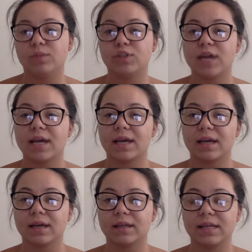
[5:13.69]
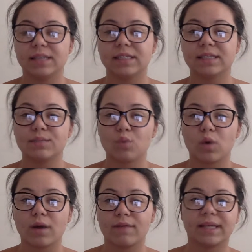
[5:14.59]
Jake thinks it's
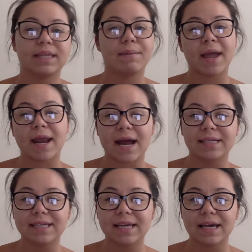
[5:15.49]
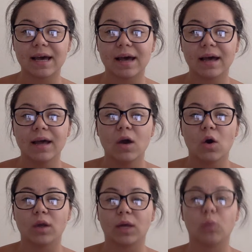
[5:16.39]
more of like the main idea
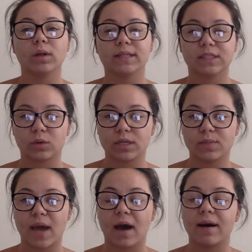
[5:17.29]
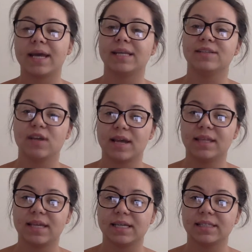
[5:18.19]
or like what the story's about, and
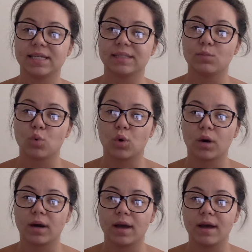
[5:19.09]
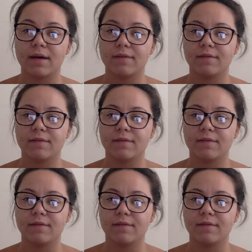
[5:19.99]
Jan thinks it's more of